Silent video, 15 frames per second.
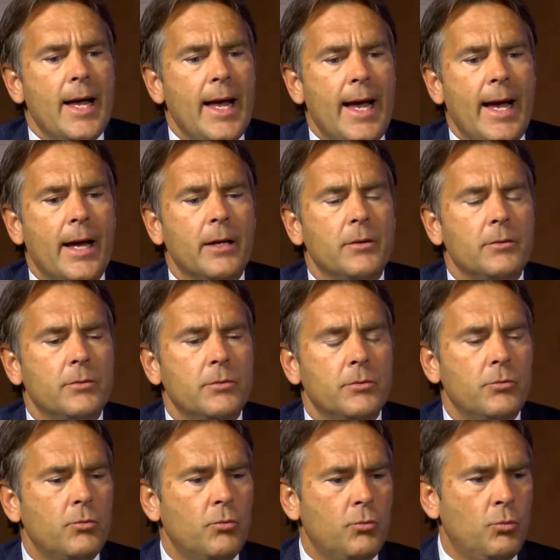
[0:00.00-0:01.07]
And
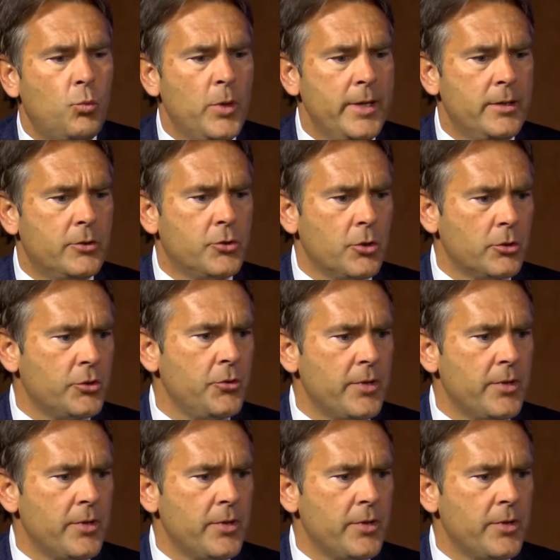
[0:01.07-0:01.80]
we took